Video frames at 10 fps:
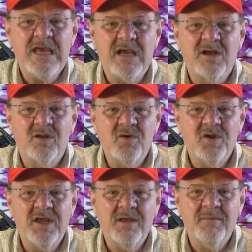
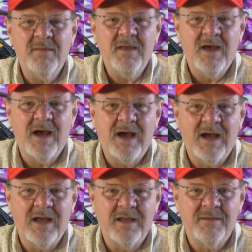including
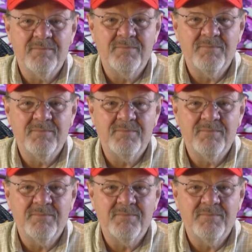uh,